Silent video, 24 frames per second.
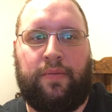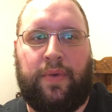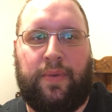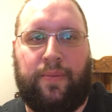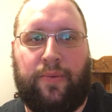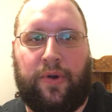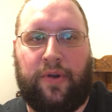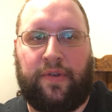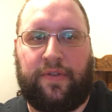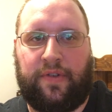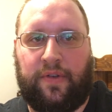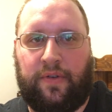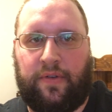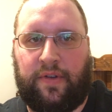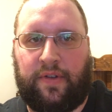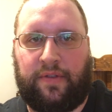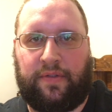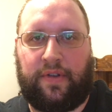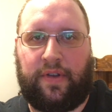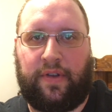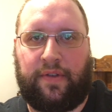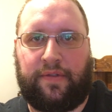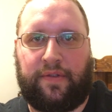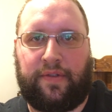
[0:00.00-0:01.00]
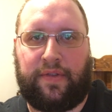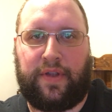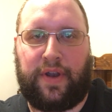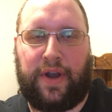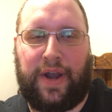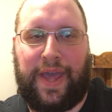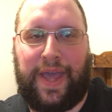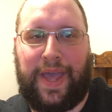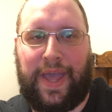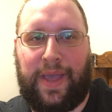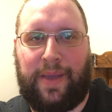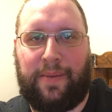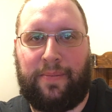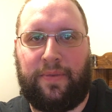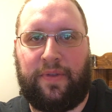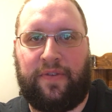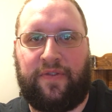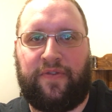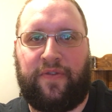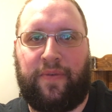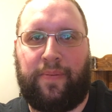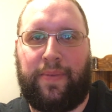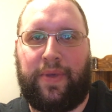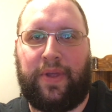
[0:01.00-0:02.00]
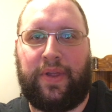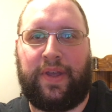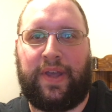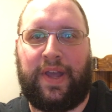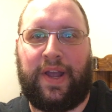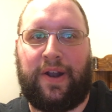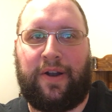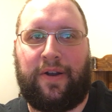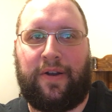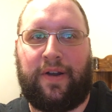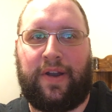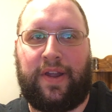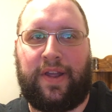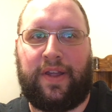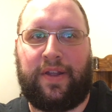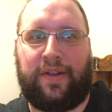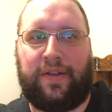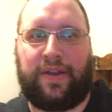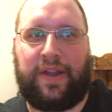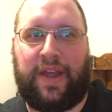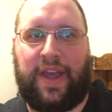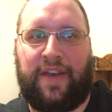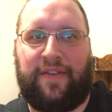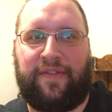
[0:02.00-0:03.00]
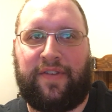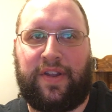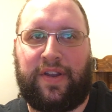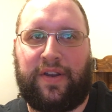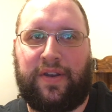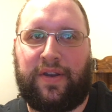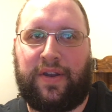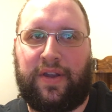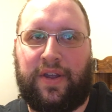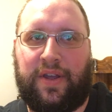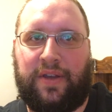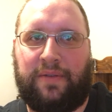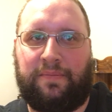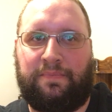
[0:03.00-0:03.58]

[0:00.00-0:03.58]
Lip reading: more so just because of the name, the familiarity, and having